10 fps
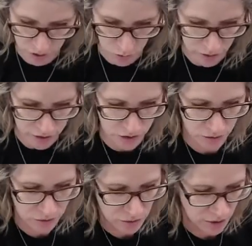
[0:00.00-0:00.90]
want to
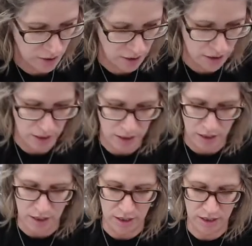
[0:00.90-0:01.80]
do
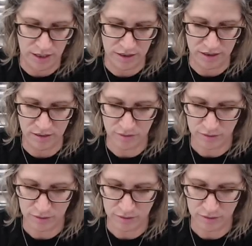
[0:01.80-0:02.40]
is